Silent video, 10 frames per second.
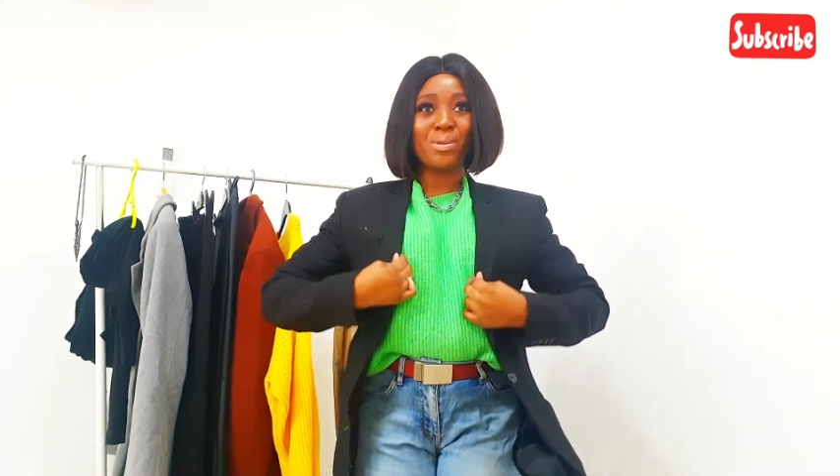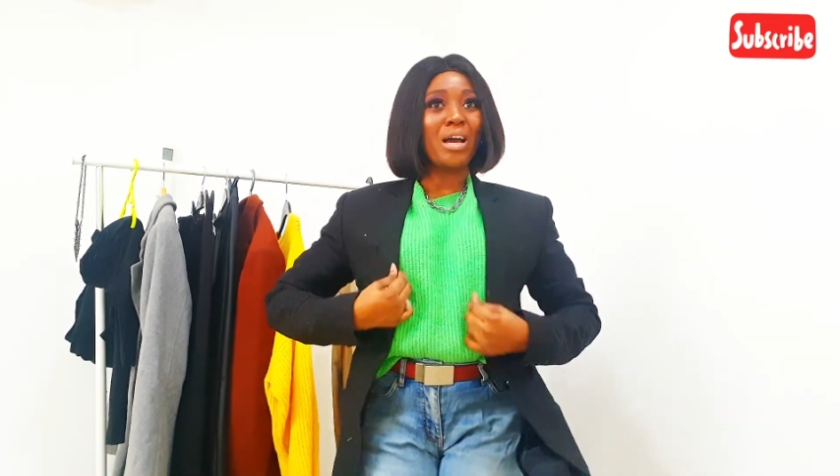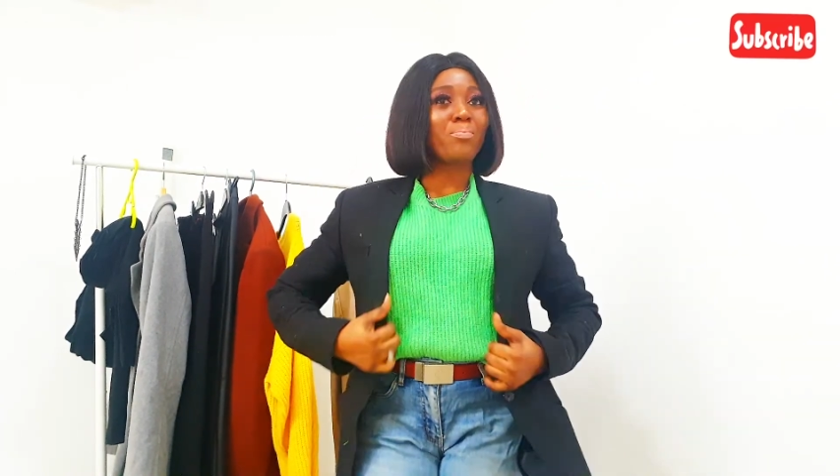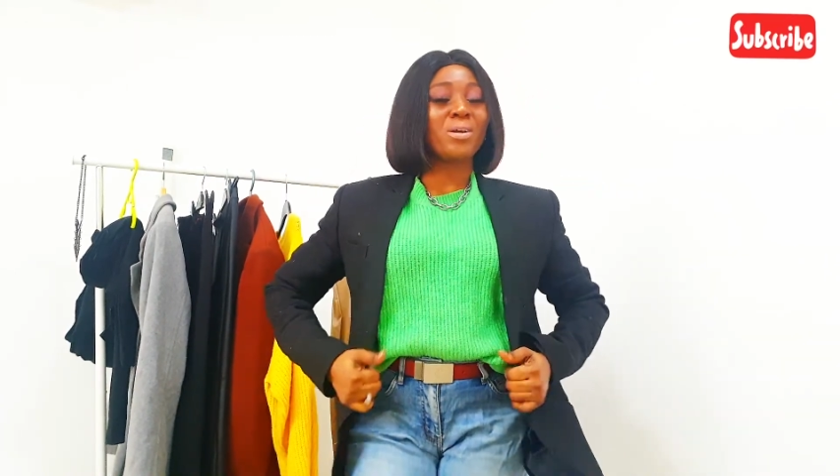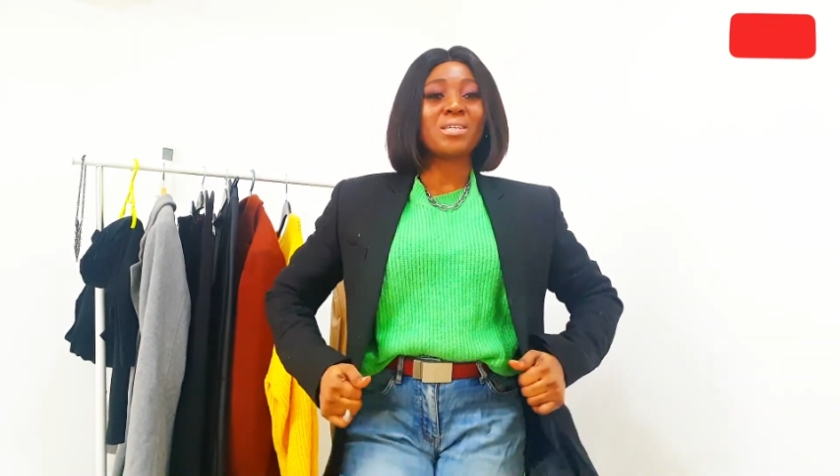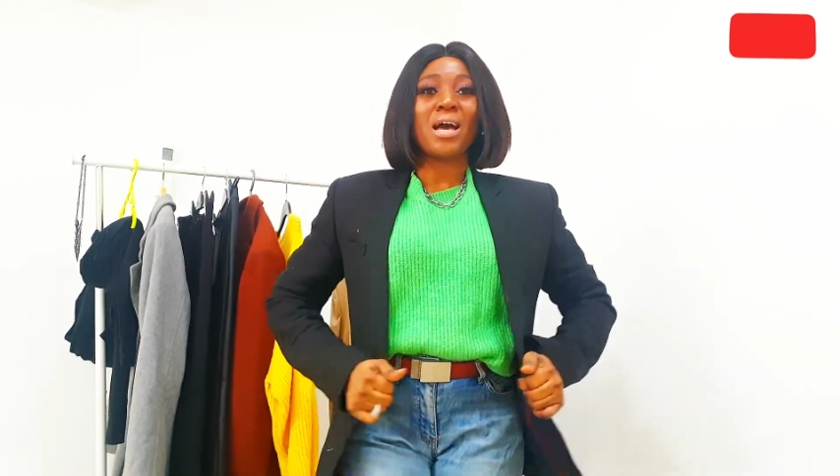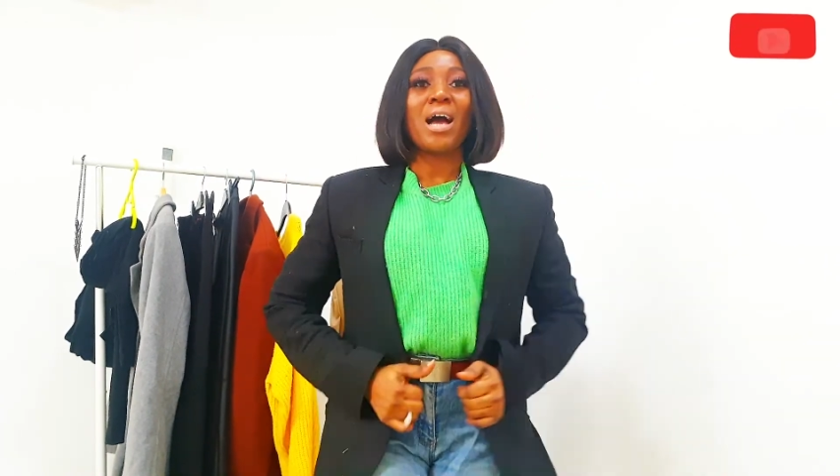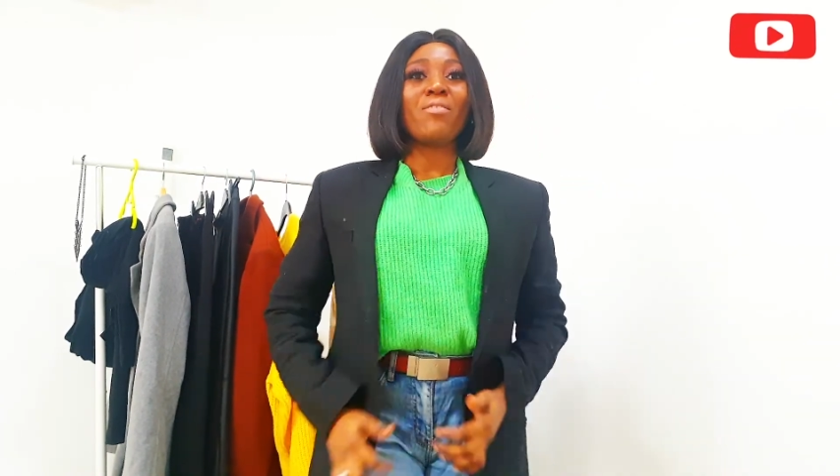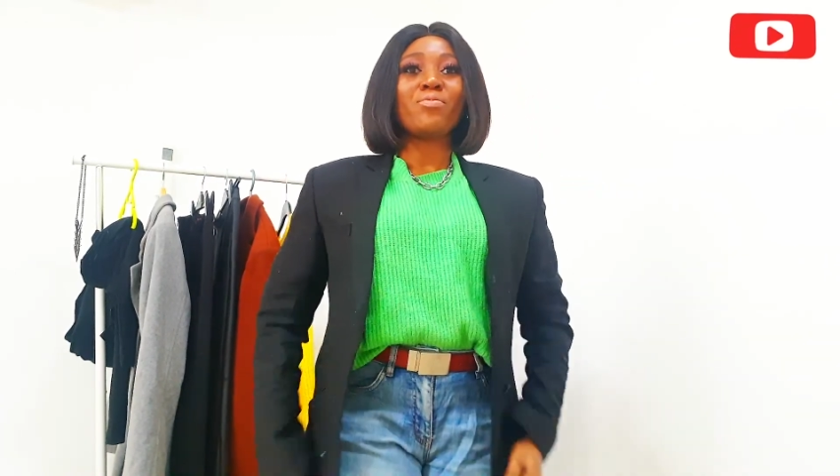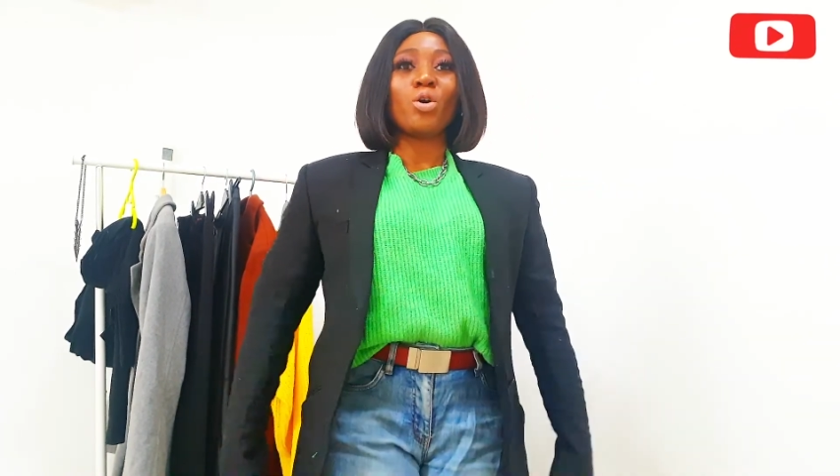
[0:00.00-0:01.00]
black blazer
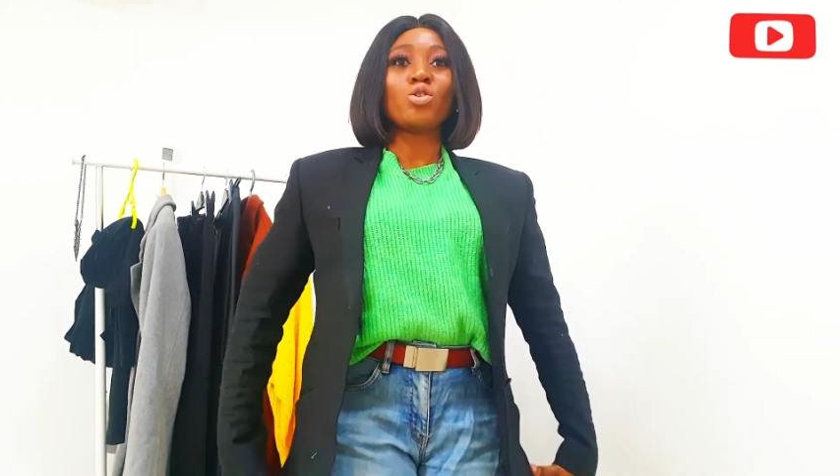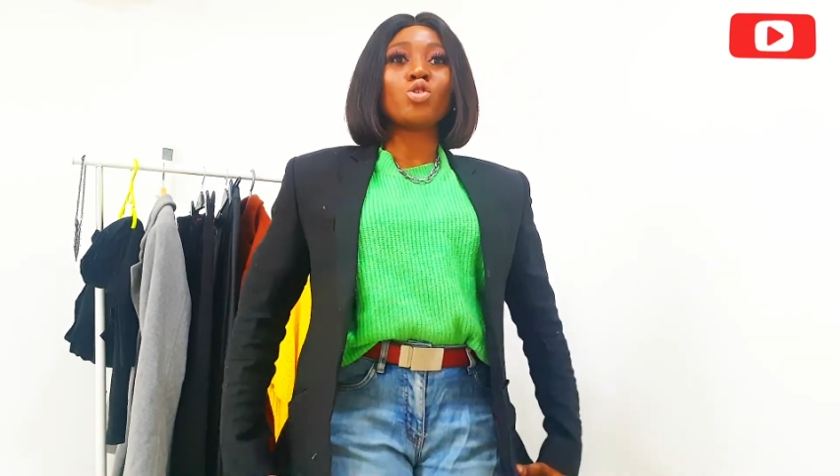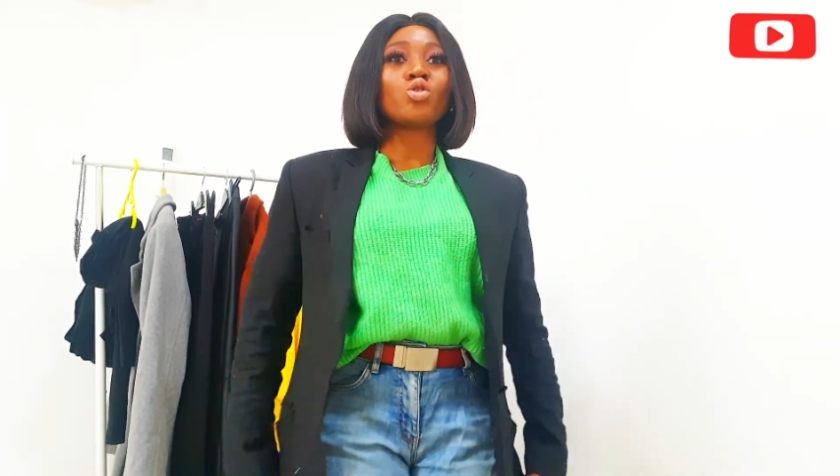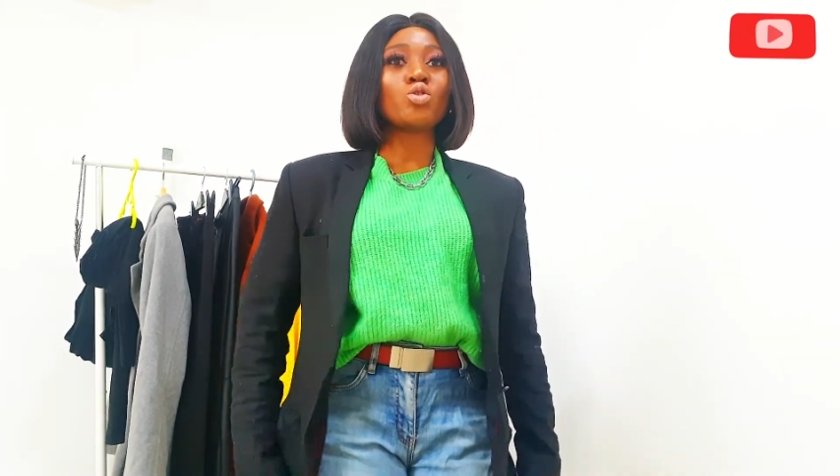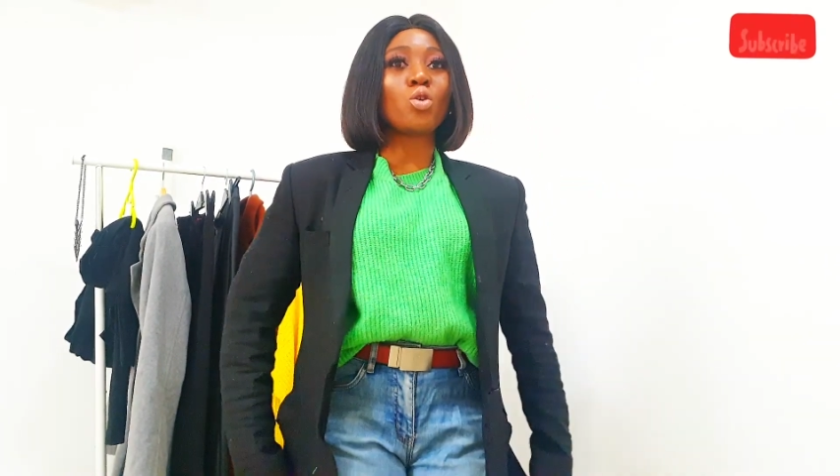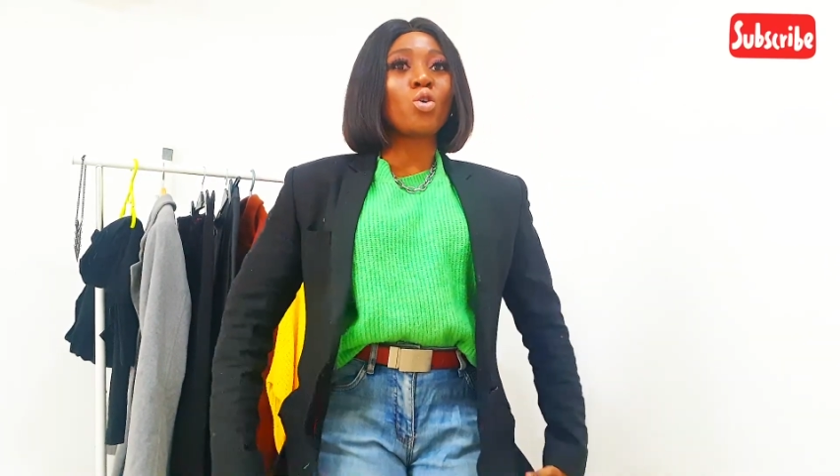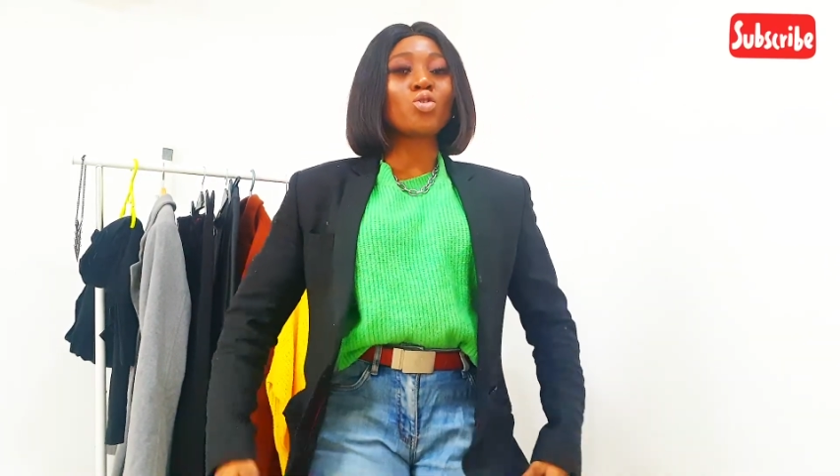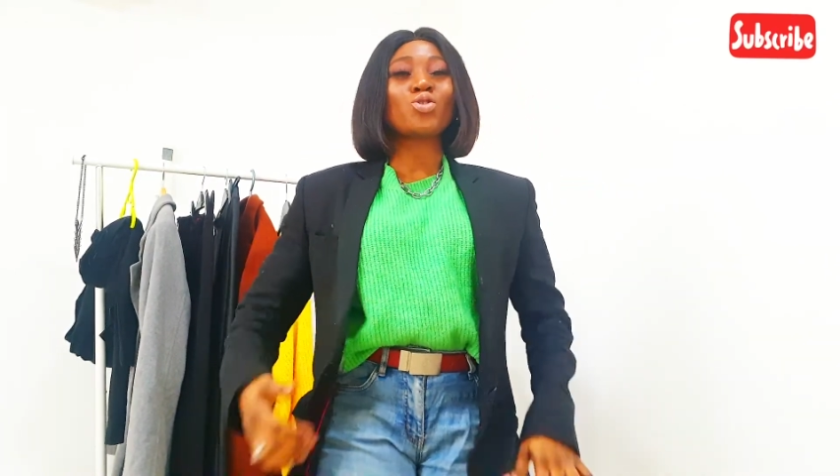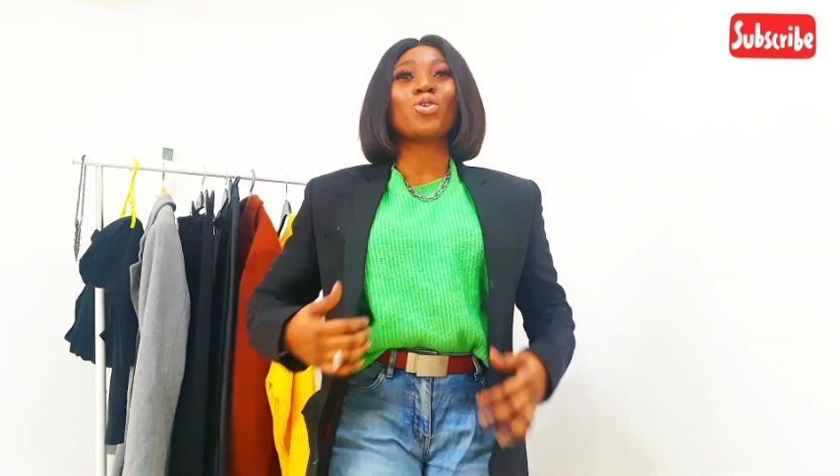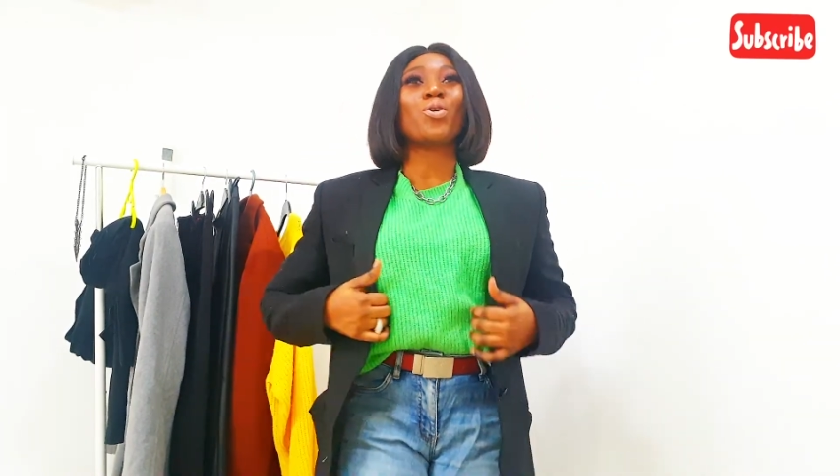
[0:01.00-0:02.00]
have done
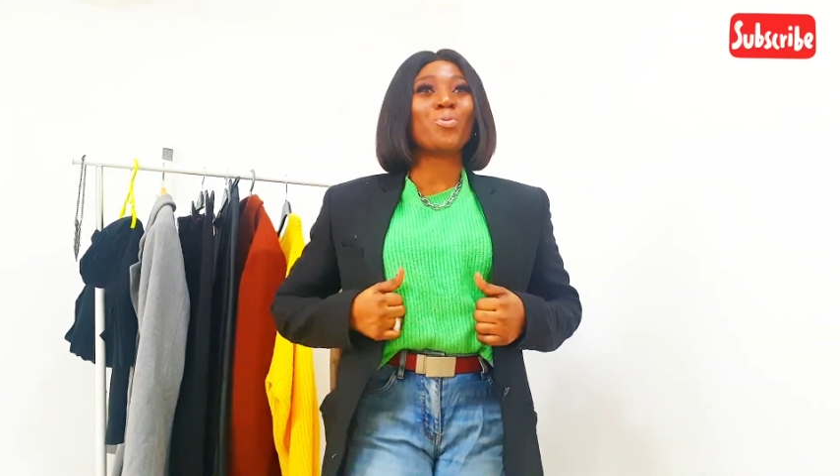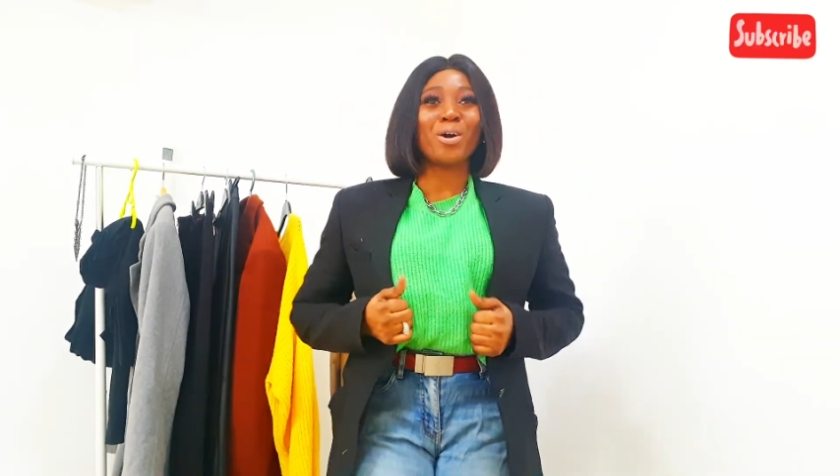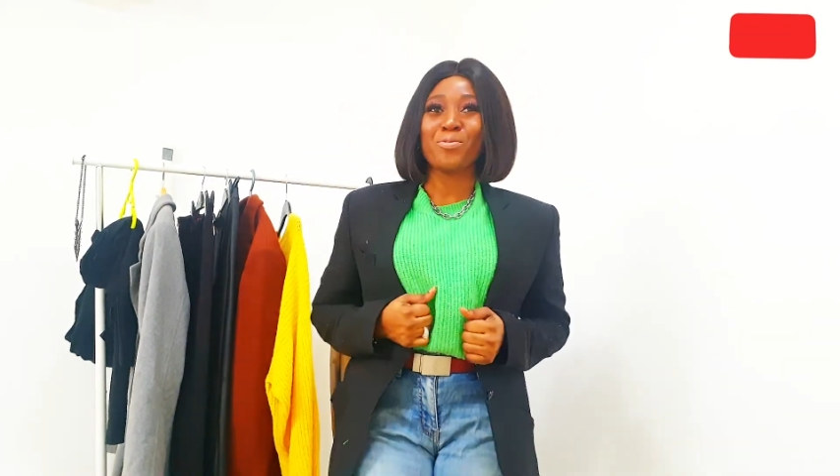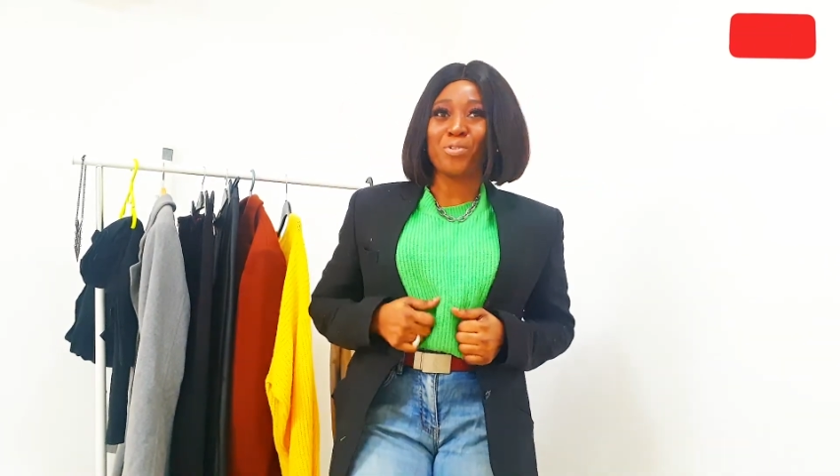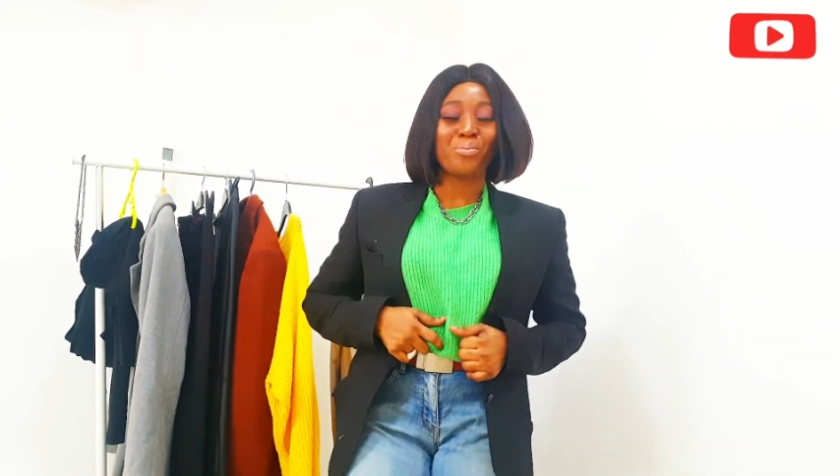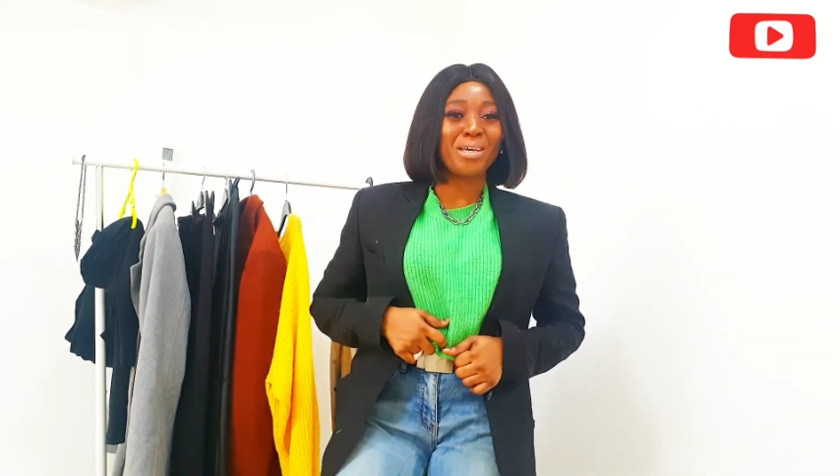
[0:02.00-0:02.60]
so so well for